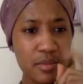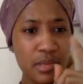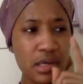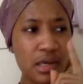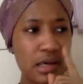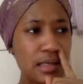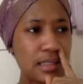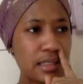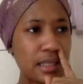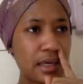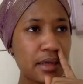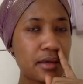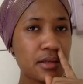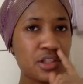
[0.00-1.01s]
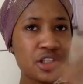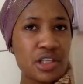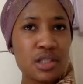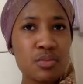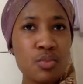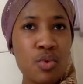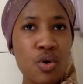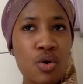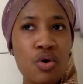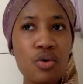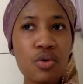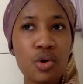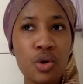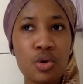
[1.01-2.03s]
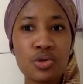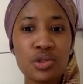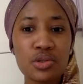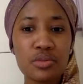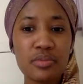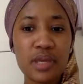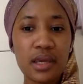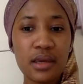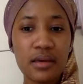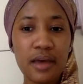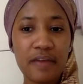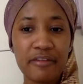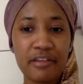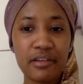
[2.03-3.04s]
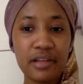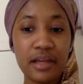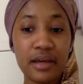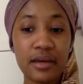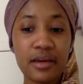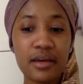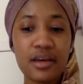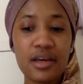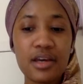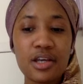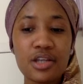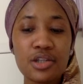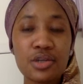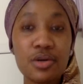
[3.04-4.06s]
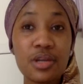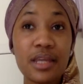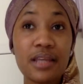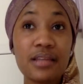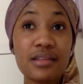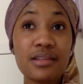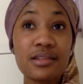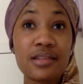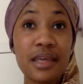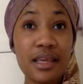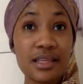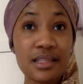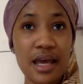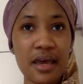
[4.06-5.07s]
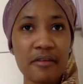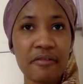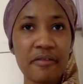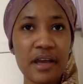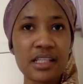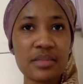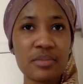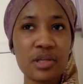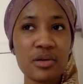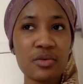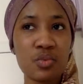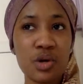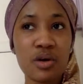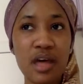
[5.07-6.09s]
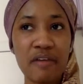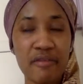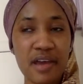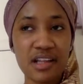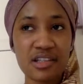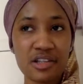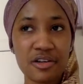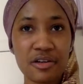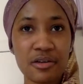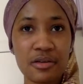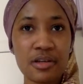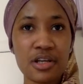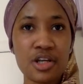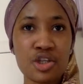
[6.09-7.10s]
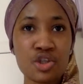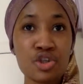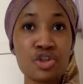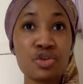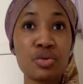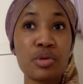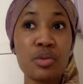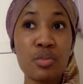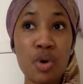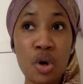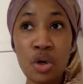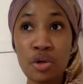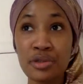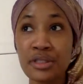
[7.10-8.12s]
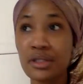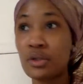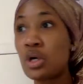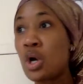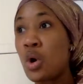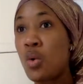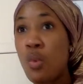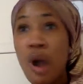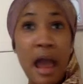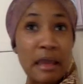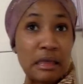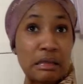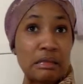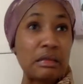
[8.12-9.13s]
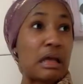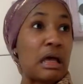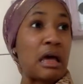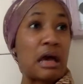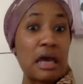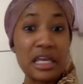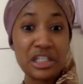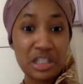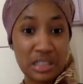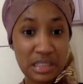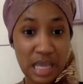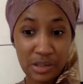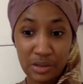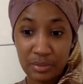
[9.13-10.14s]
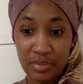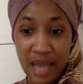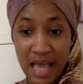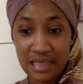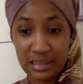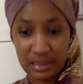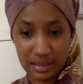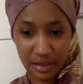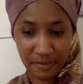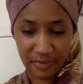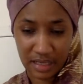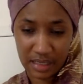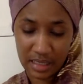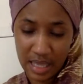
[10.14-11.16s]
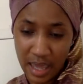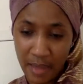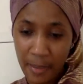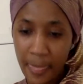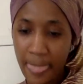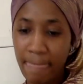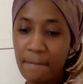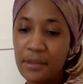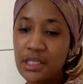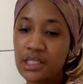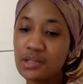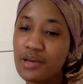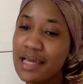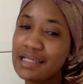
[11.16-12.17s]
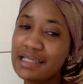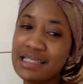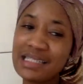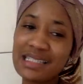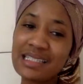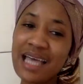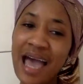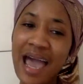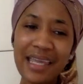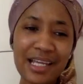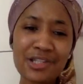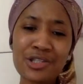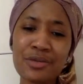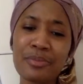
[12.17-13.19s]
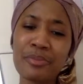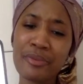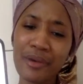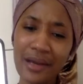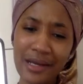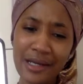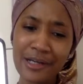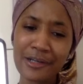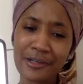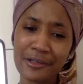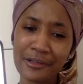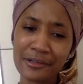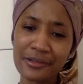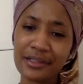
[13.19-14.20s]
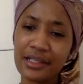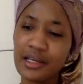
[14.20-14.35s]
because like she's more close to me, I feel like. So like things that affect me will affect her. So she will be more concerned. Why you do that? And she start to blast and stuff like that. So I decided to prank her.